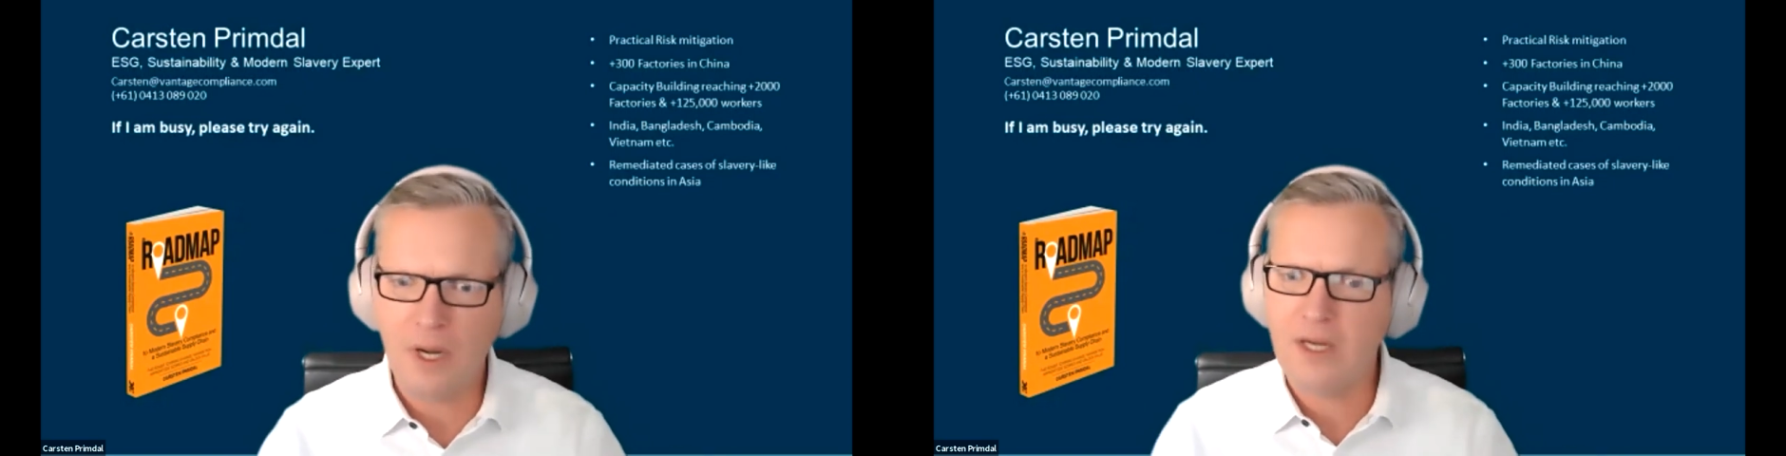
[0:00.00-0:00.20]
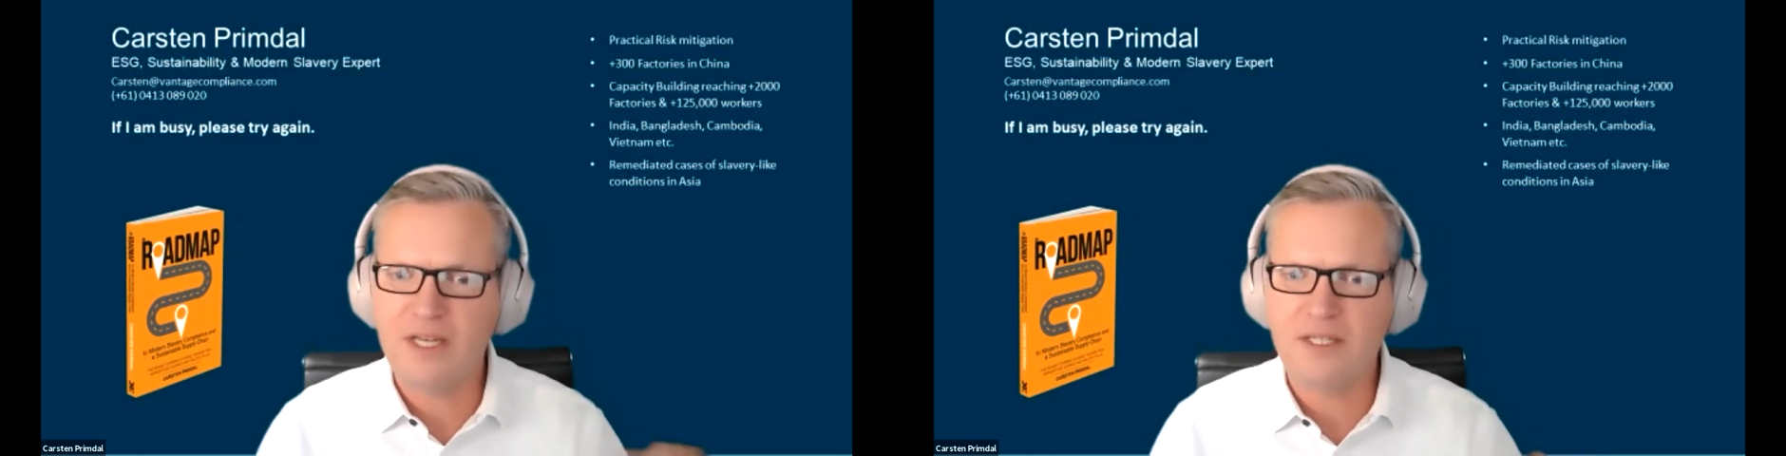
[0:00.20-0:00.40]

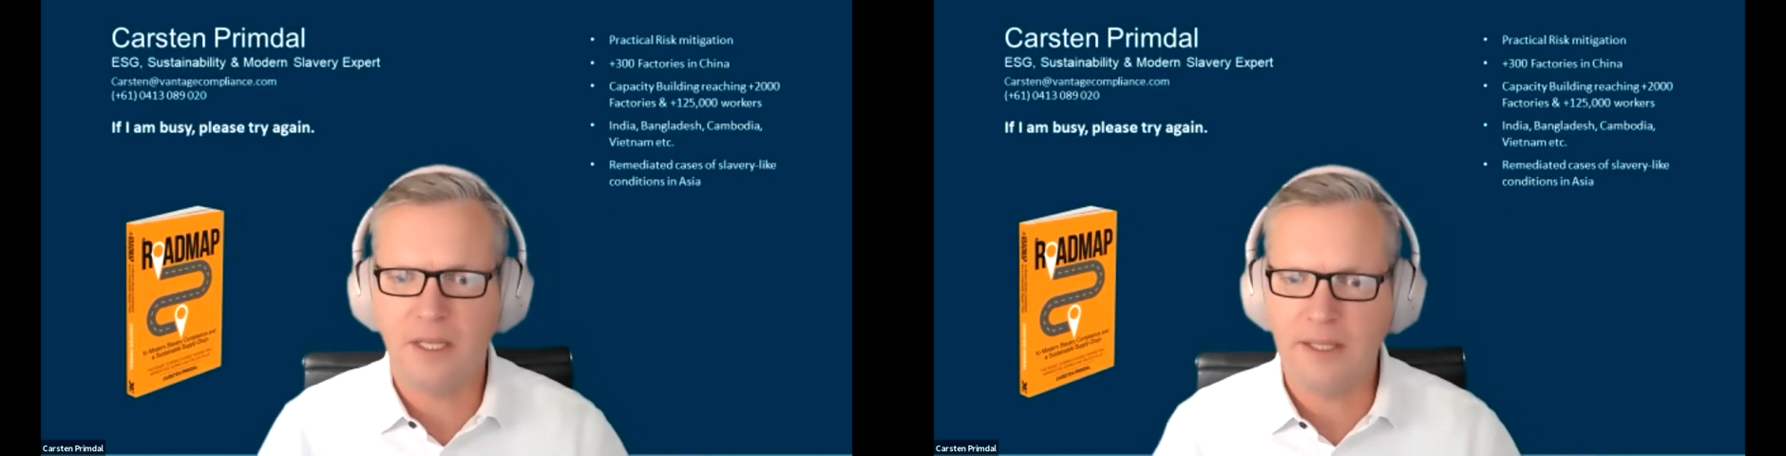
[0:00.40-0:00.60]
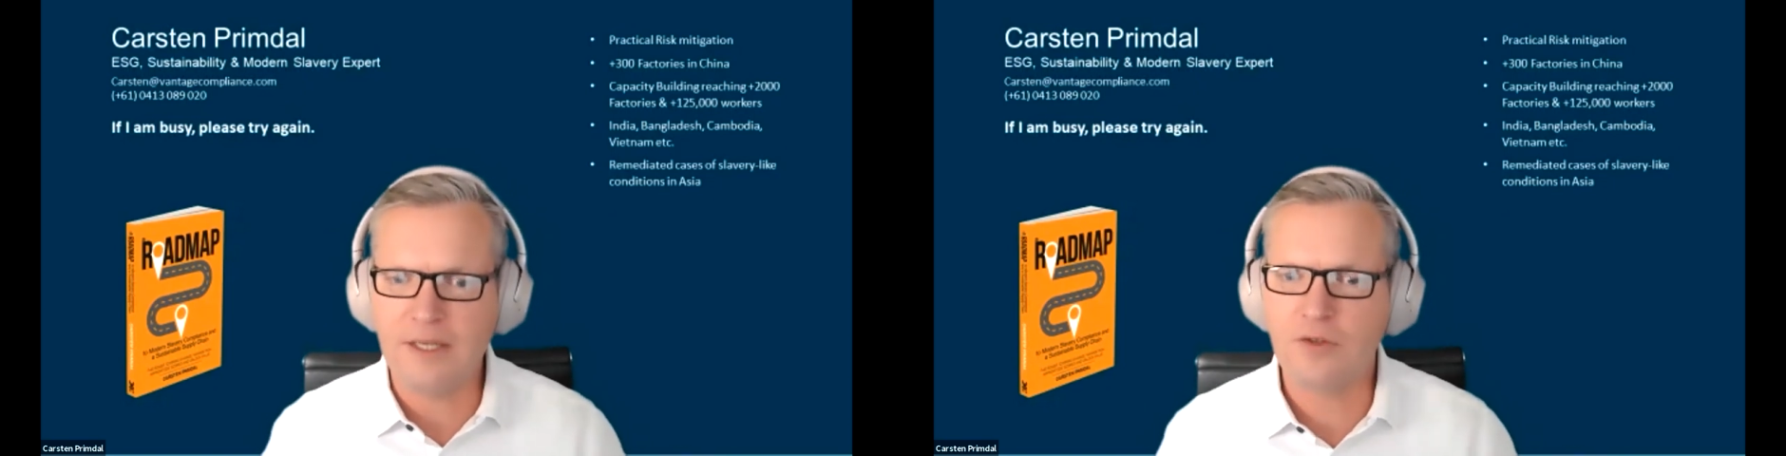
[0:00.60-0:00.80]
we're not going to
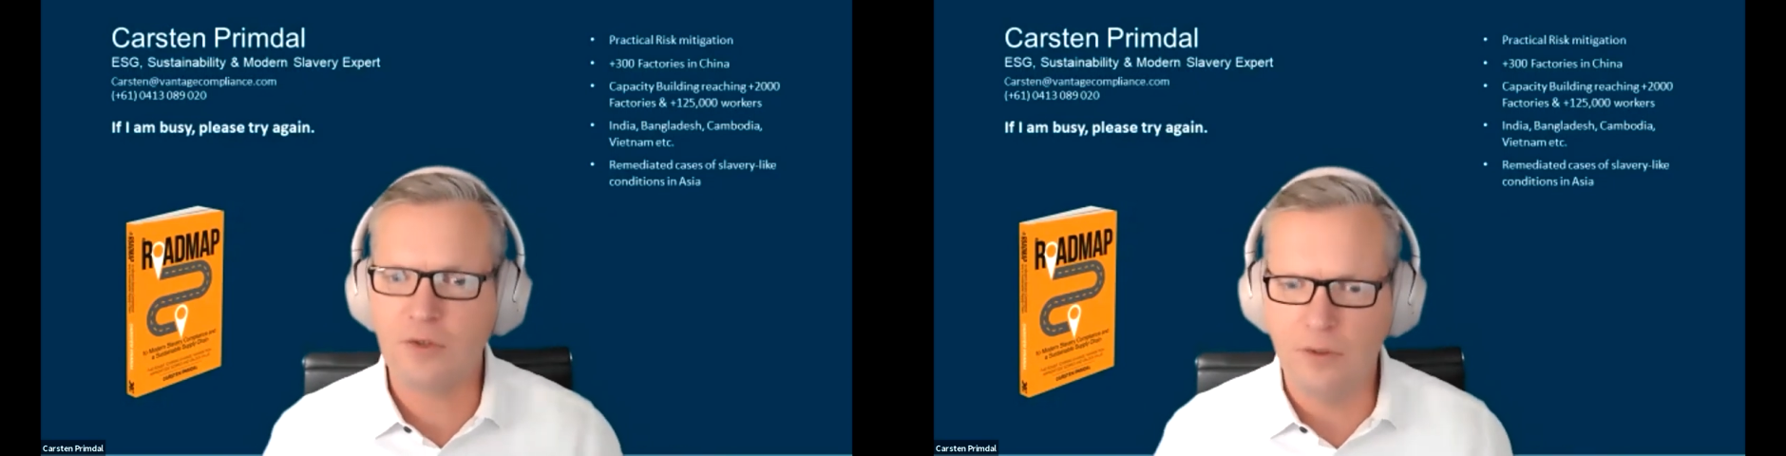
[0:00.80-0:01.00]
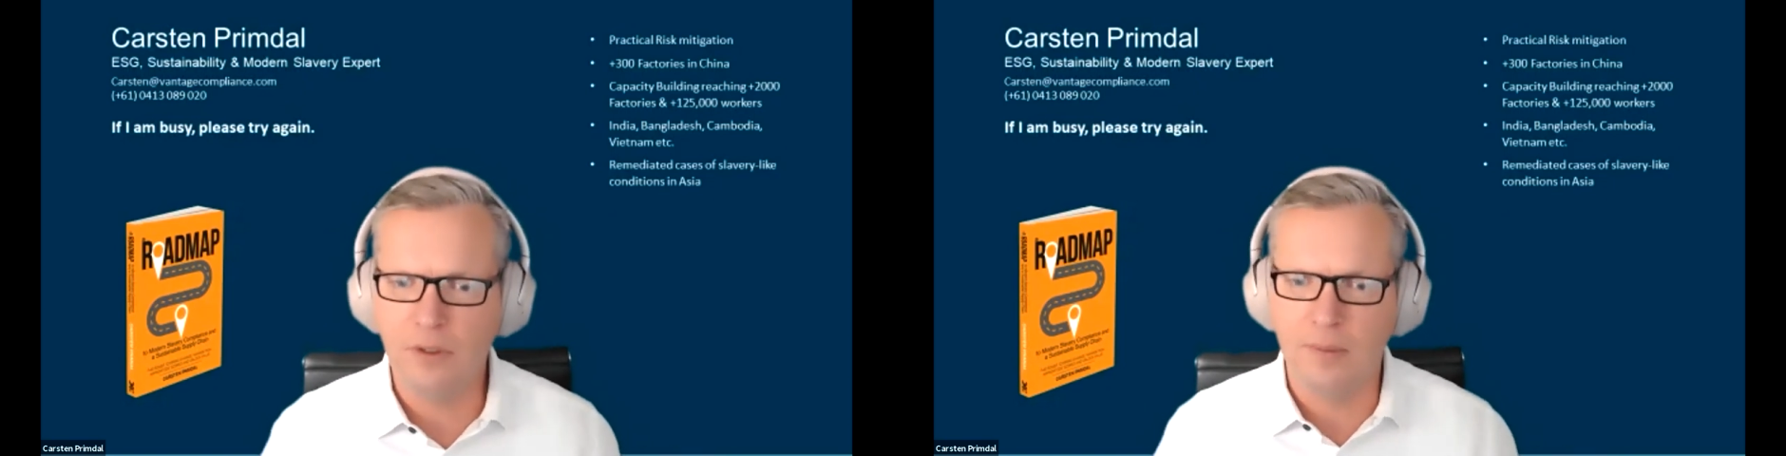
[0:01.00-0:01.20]
sell that
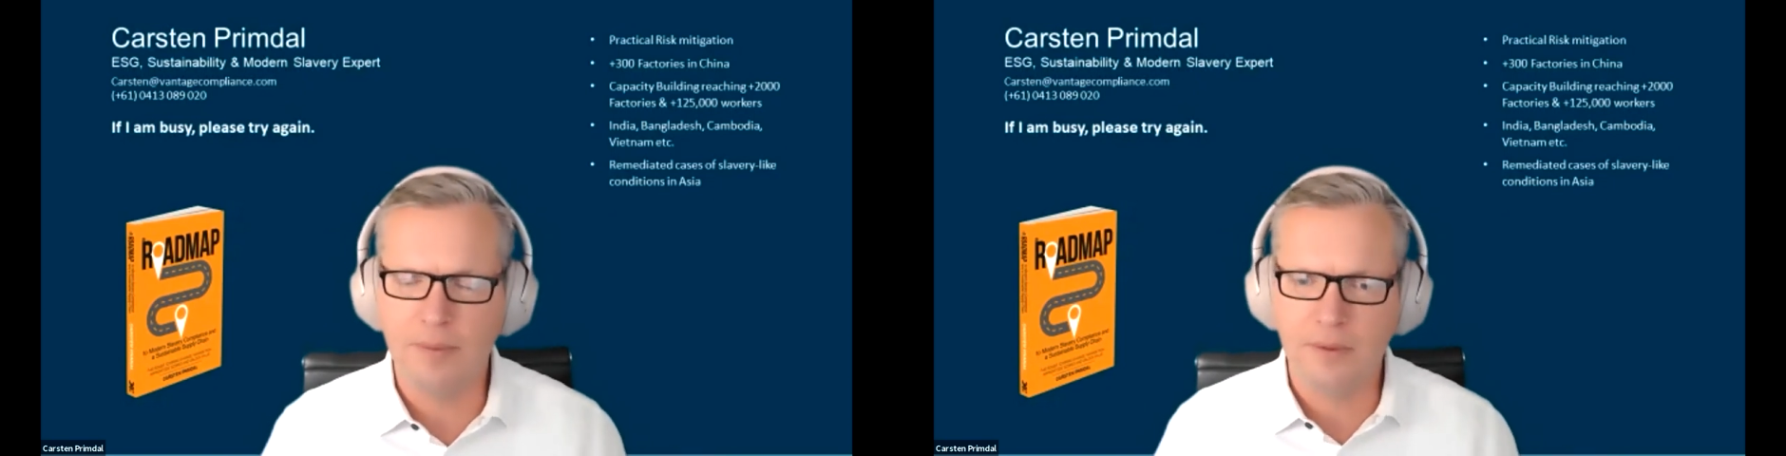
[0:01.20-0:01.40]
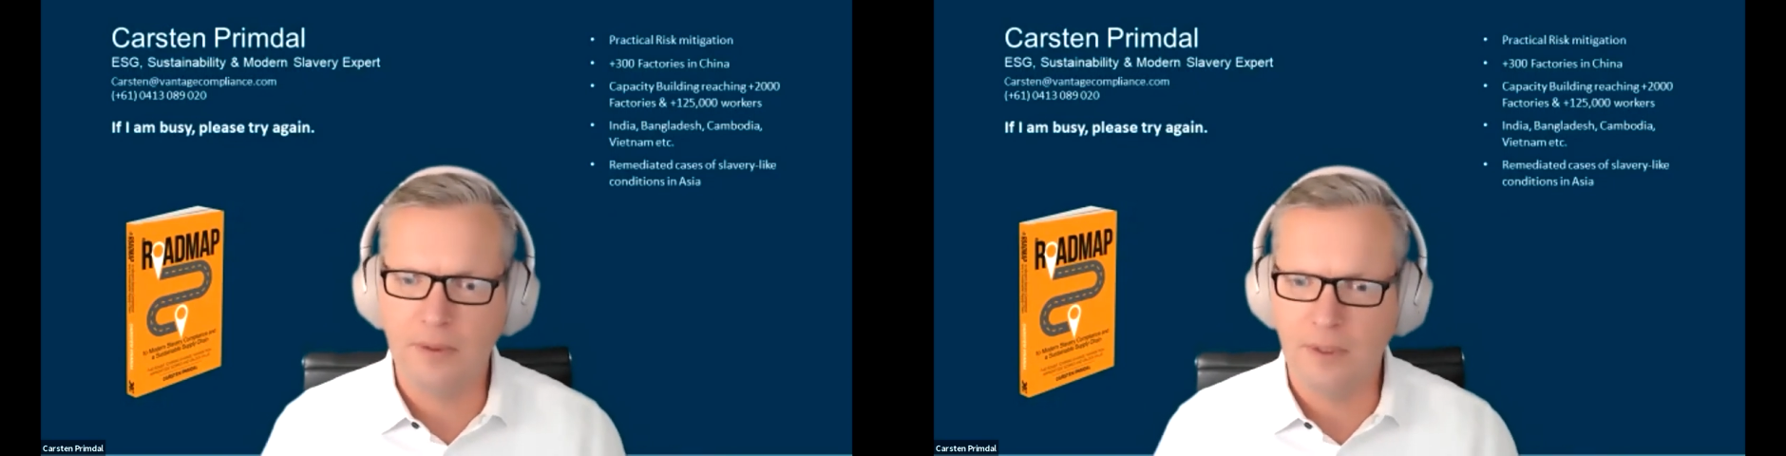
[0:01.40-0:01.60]
to Europe.